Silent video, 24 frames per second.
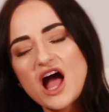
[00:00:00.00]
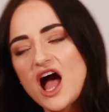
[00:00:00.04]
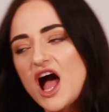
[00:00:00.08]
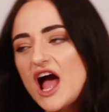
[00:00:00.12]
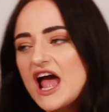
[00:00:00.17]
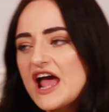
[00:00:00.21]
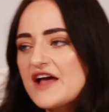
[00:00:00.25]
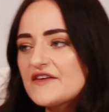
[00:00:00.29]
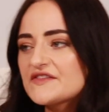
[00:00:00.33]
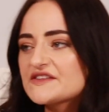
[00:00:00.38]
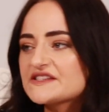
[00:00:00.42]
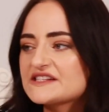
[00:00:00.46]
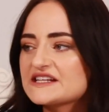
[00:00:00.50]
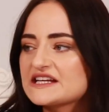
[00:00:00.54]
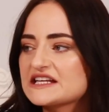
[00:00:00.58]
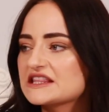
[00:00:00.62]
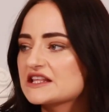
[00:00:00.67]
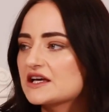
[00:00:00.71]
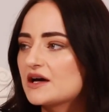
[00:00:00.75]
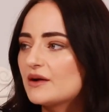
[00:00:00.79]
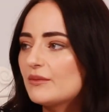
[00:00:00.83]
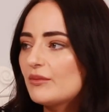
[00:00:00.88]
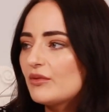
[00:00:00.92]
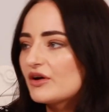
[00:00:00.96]
I have
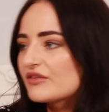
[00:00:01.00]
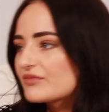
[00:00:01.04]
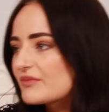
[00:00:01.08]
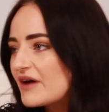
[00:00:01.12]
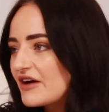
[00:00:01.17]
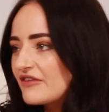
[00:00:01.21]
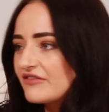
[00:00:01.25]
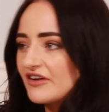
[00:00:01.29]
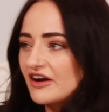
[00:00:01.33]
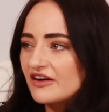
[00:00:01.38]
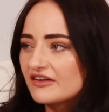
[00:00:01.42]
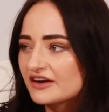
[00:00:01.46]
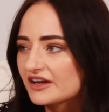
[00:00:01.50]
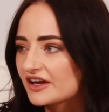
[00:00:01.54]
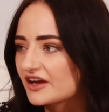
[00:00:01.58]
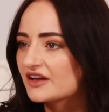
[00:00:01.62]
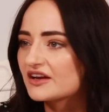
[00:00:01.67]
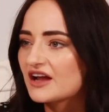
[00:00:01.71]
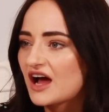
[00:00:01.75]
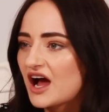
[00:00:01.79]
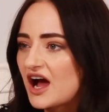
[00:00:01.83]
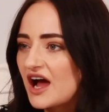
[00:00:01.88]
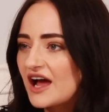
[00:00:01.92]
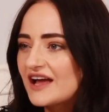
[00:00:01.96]
seen them with my very
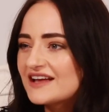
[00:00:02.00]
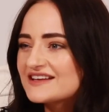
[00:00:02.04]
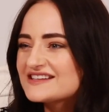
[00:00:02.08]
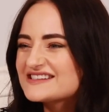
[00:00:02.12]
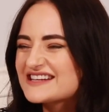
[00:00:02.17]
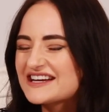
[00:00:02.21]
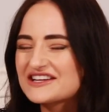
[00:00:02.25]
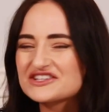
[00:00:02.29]
own eyes,